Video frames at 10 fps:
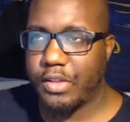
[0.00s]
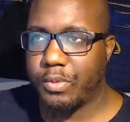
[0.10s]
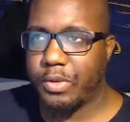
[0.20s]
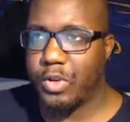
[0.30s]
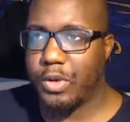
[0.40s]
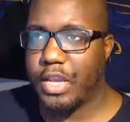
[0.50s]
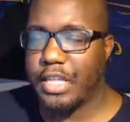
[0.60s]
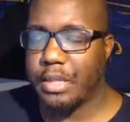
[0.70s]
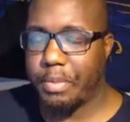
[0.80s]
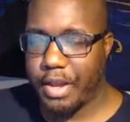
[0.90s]
we do it in
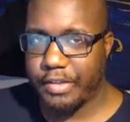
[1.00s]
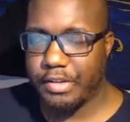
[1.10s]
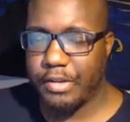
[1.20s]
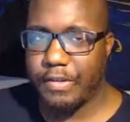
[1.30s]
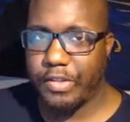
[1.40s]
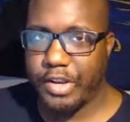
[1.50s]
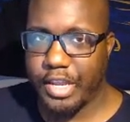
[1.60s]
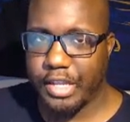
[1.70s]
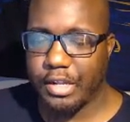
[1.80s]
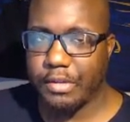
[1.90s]
the positive and the
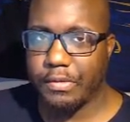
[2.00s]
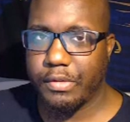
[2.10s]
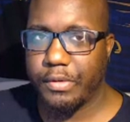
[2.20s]
negative.